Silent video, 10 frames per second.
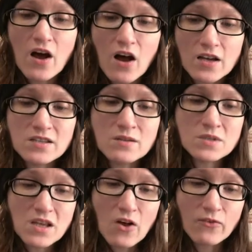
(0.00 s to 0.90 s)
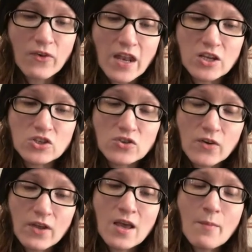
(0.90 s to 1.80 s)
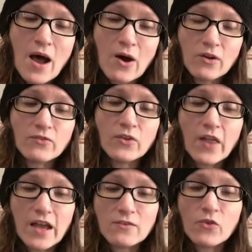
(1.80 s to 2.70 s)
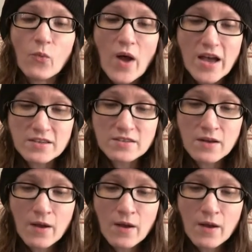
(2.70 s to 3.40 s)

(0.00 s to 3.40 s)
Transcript: Oz himself and had driven him out of the land of the West.